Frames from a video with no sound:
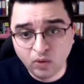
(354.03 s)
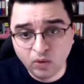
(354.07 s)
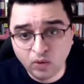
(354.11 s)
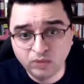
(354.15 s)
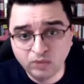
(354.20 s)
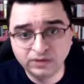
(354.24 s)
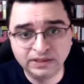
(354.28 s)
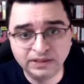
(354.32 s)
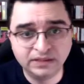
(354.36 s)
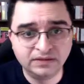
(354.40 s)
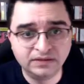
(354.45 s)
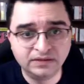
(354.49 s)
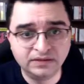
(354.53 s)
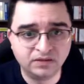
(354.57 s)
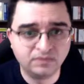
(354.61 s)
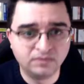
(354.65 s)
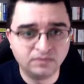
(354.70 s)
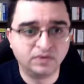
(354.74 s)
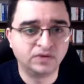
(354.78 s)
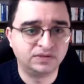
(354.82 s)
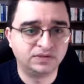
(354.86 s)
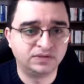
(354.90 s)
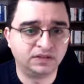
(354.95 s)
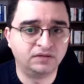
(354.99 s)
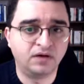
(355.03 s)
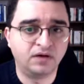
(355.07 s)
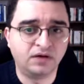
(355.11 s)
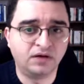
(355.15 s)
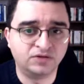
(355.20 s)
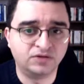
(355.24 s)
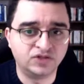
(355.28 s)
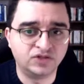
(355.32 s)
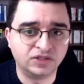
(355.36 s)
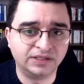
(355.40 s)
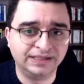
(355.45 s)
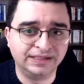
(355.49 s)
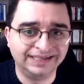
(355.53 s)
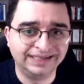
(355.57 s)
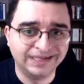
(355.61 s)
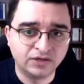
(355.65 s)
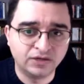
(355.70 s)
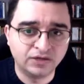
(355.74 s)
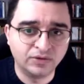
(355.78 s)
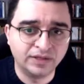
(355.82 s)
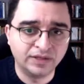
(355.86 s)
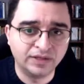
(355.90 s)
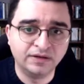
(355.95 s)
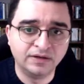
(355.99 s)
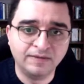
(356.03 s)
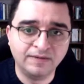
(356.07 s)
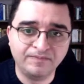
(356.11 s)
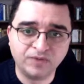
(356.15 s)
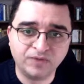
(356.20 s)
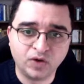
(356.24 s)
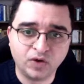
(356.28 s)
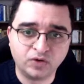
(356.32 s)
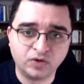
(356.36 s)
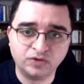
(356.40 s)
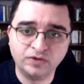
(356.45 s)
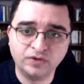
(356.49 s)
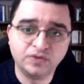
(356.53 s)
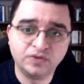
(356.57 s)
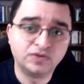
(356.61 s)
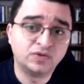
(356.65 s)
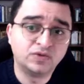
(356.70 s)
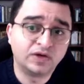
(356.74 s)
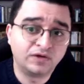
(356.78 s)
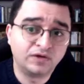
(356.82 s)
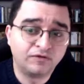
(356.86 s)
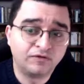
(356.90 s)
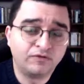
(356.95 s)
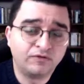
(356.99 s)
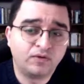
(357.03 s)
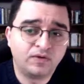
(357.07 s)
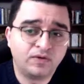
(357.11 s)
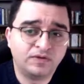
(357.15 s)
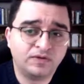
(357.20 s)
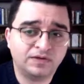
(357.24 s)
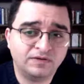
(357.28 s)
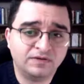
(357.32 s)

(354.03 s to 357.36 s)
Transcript: only to the most technologically literate or to those who can afford the